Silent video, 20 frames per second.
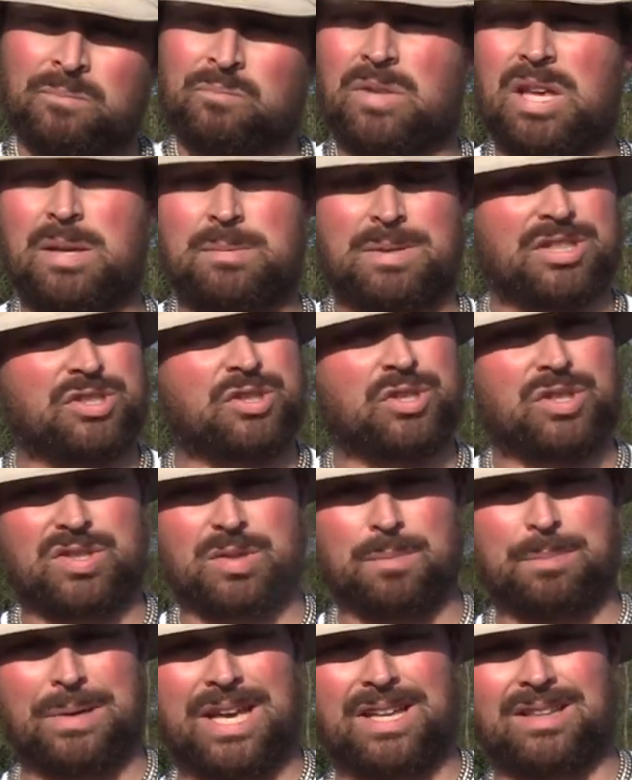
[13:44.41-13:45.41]
Maybe it's just
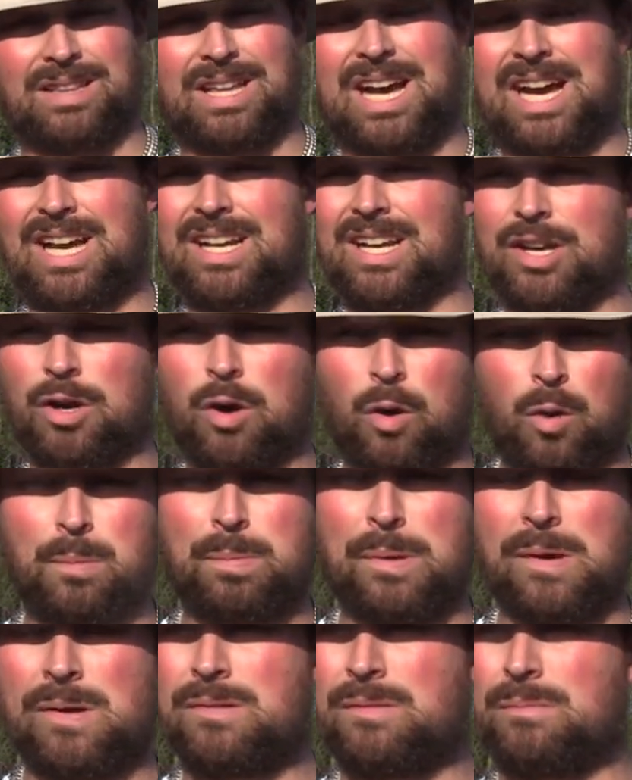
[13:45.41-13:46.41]
a bad lot, I
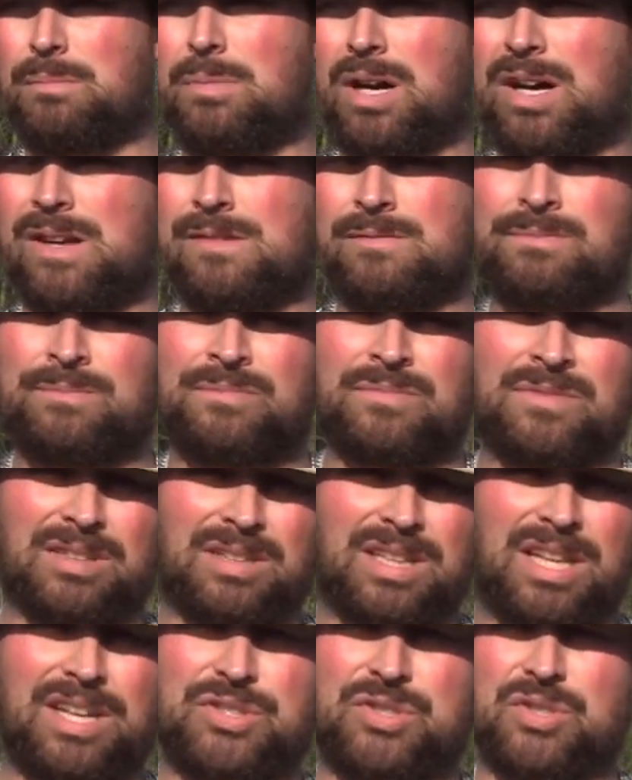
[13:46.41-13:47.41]
hope, but
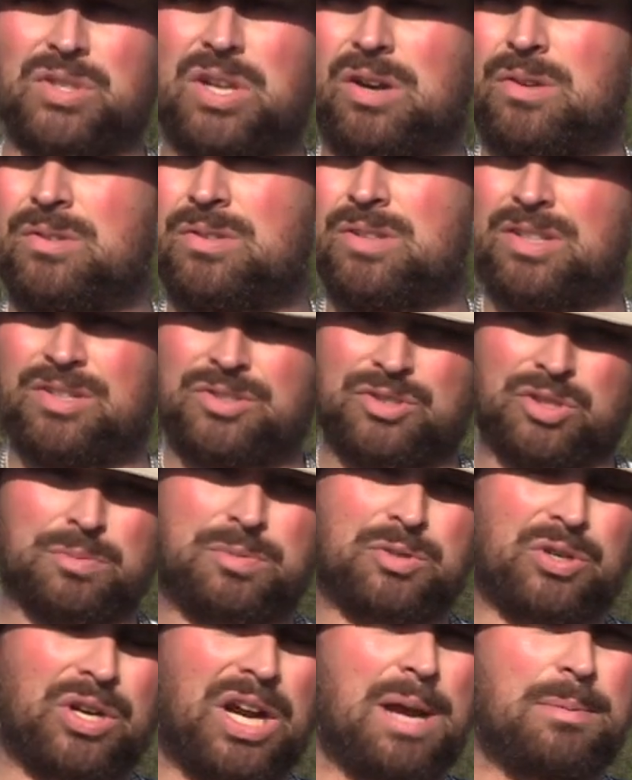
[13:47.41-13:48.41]
let us know.
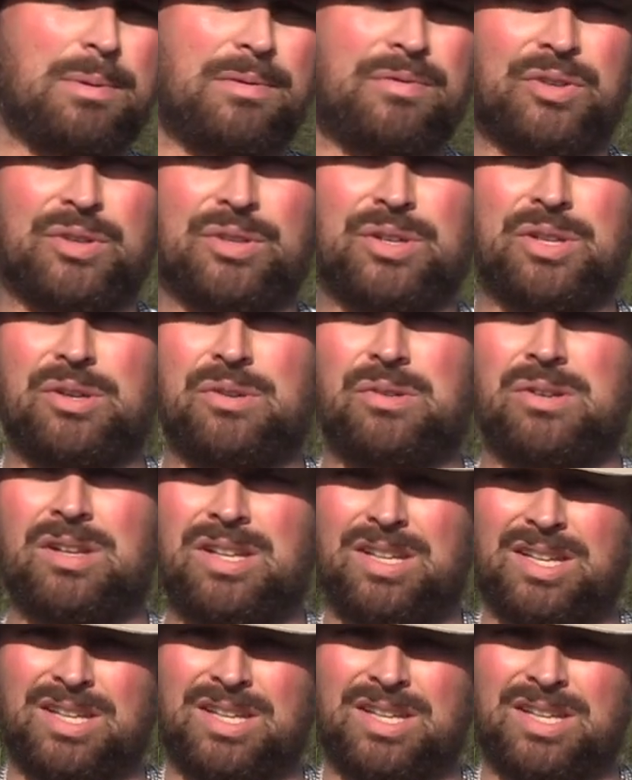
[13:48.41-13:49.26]
Subscribe if you're new.